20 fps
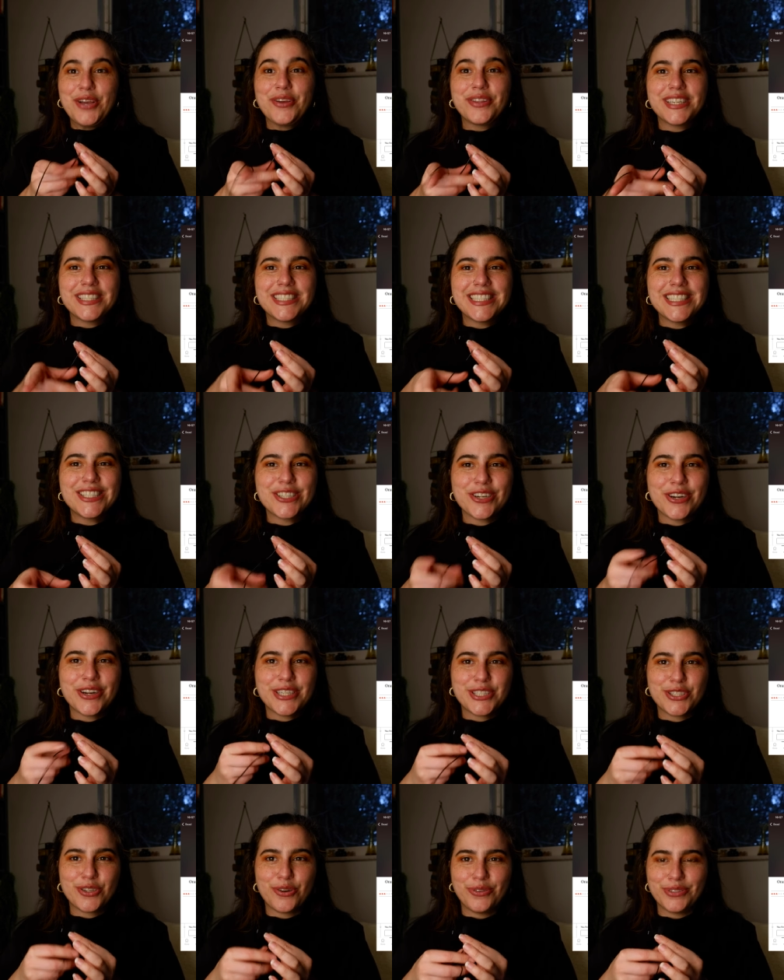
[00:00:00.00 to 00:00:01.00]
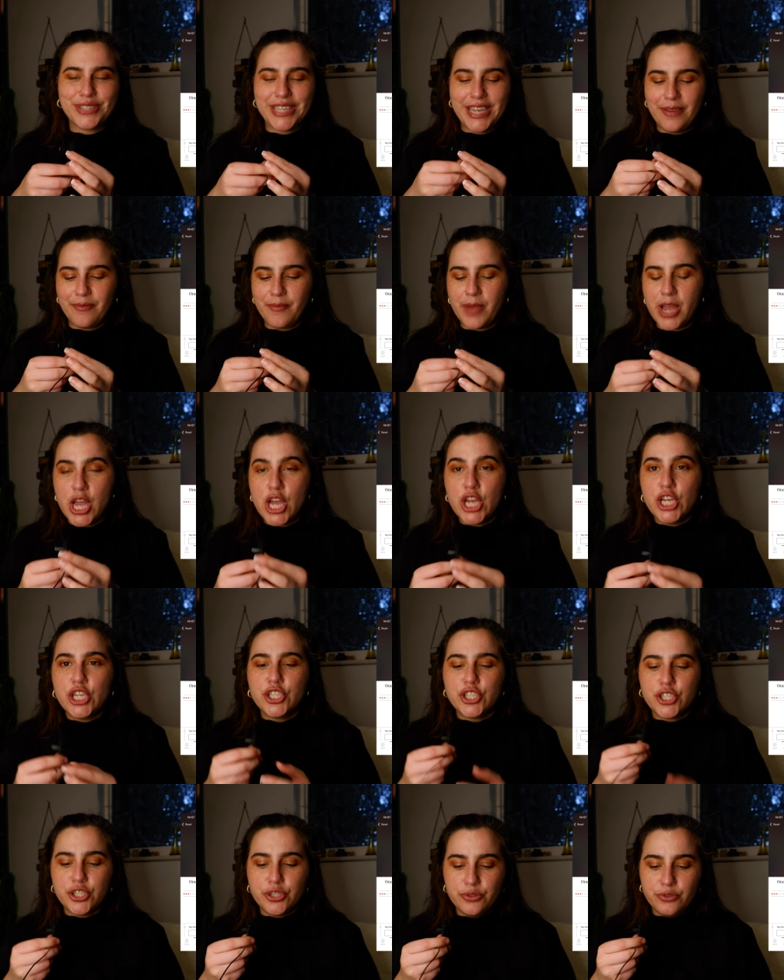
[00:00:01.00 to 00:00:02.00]
So the teacher had told him
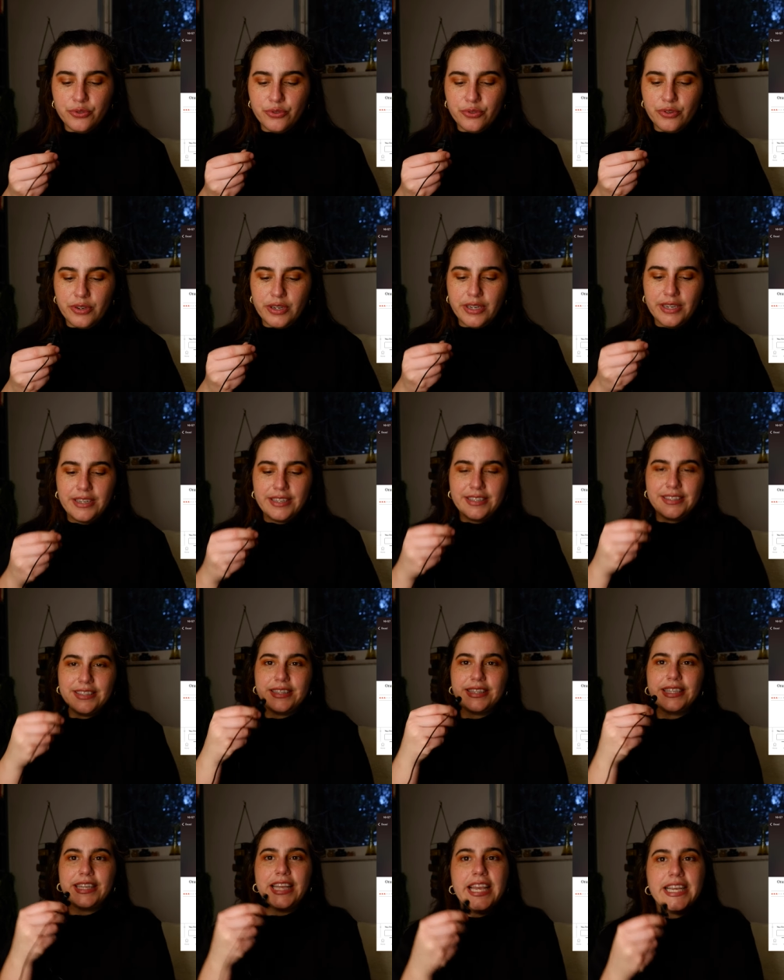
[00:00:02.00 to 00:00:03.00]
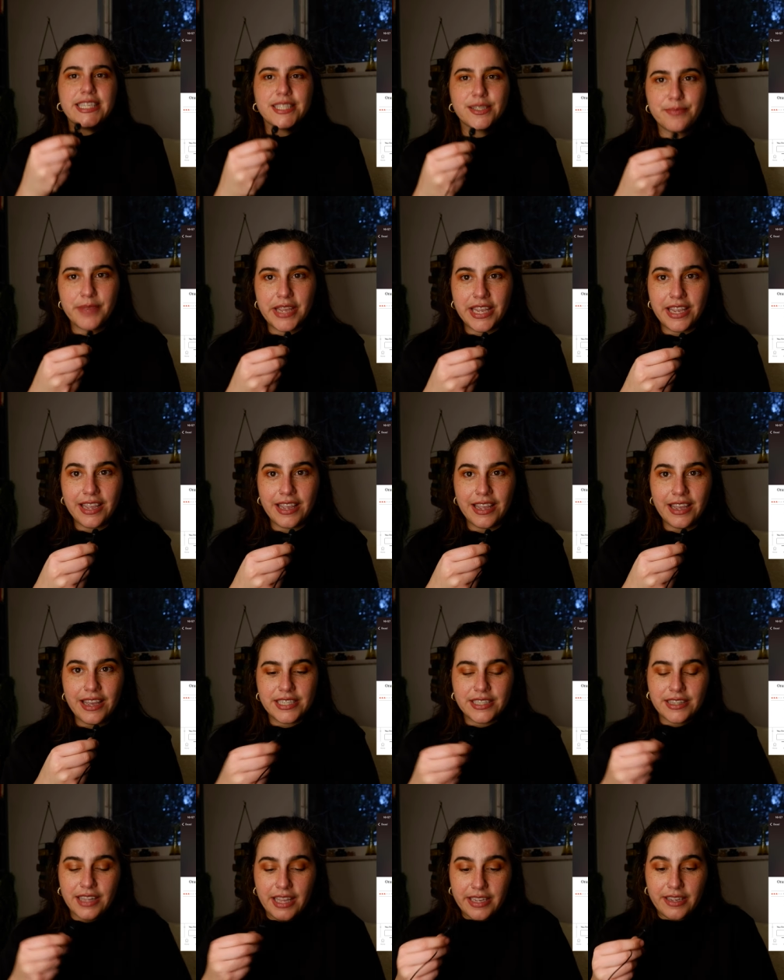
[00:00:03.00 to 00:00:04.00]
to kiss me,
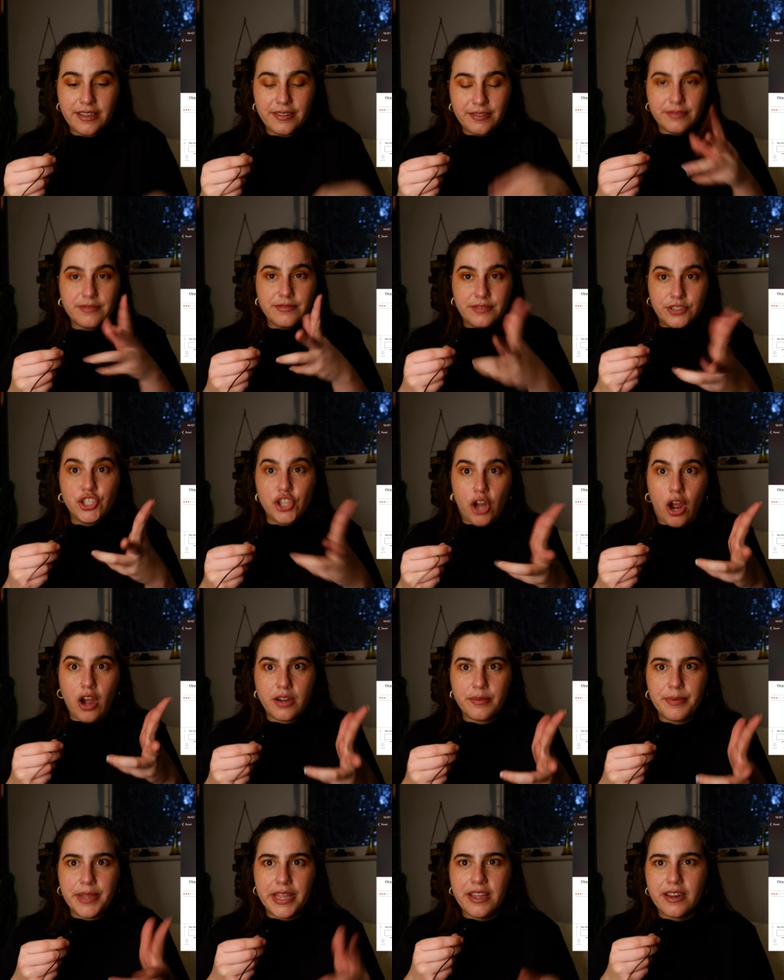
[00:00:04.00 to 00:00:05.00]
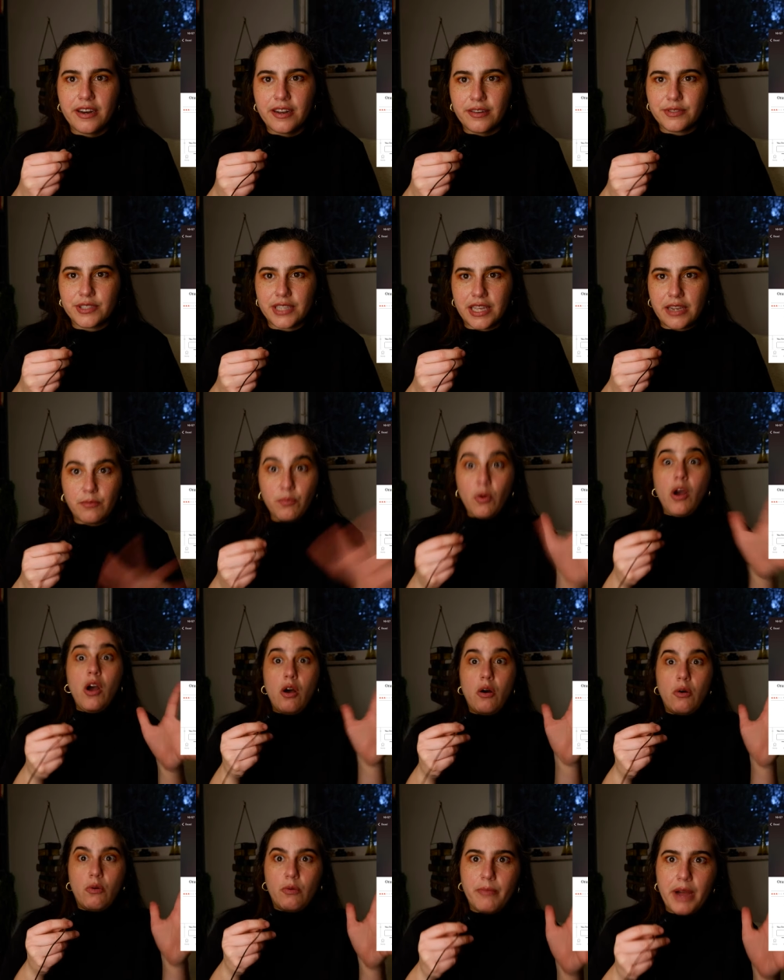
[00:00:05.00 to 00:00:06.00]
to like shock me. And I was like,
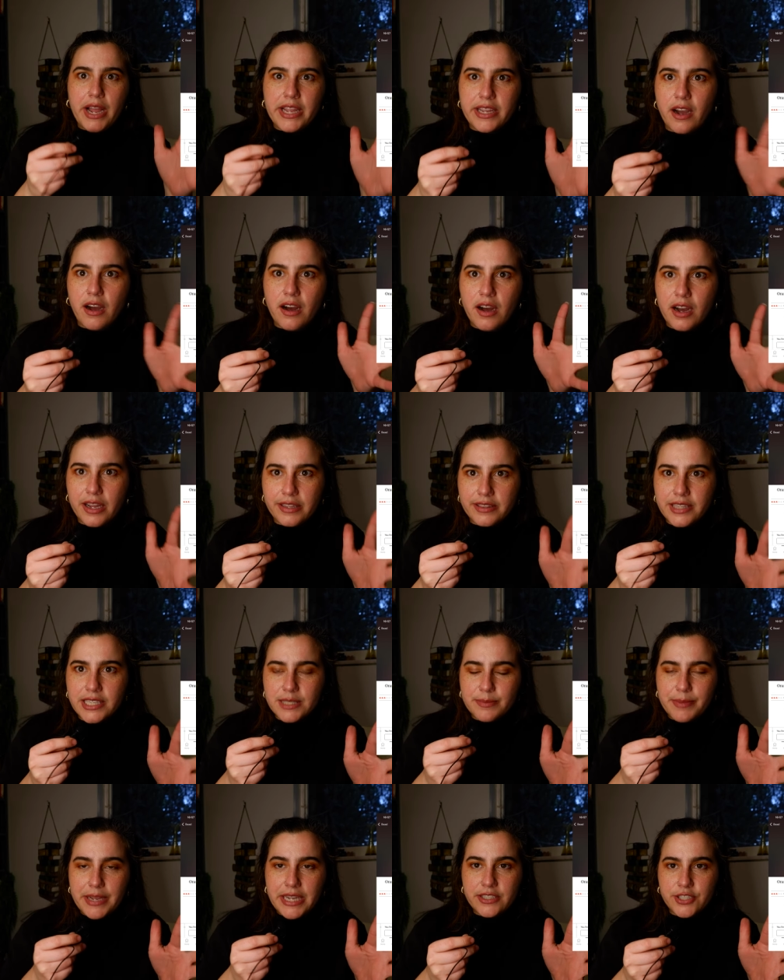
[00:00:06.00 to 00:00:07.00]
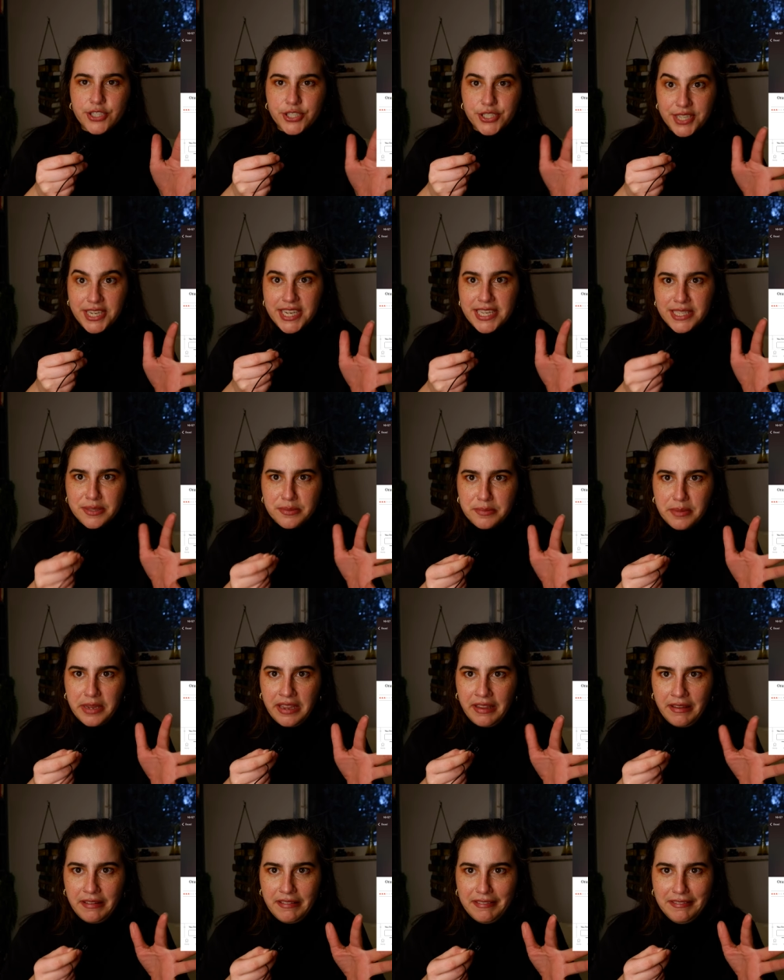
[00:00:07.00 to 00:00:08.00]
whoa, my God, this man just kissed
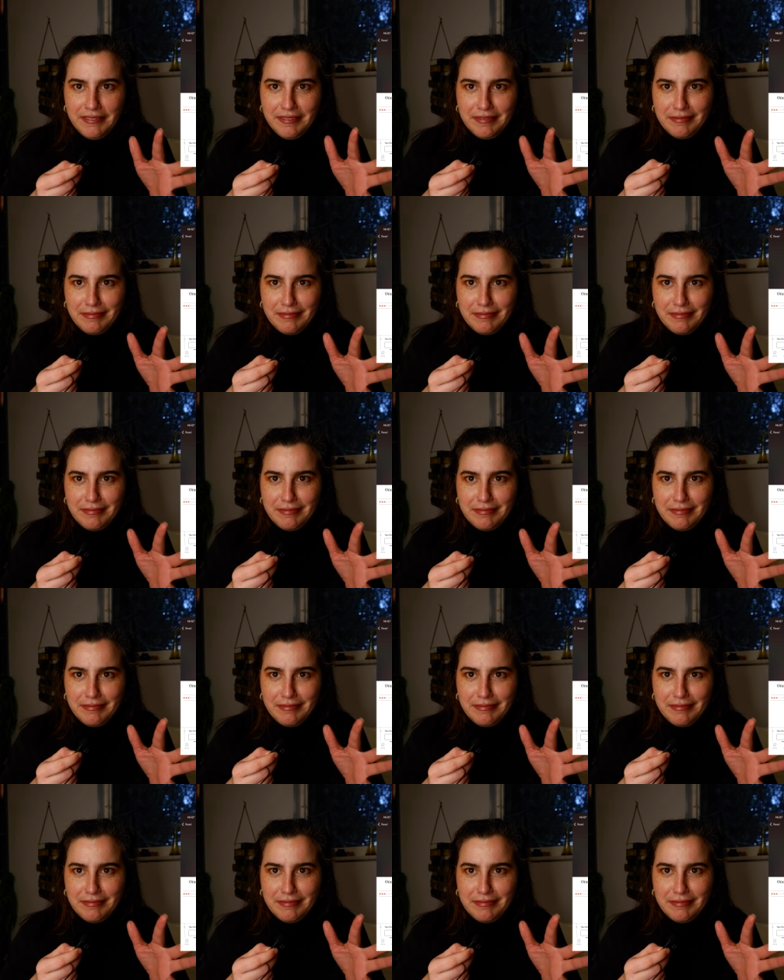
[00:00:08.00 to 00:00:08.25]
me.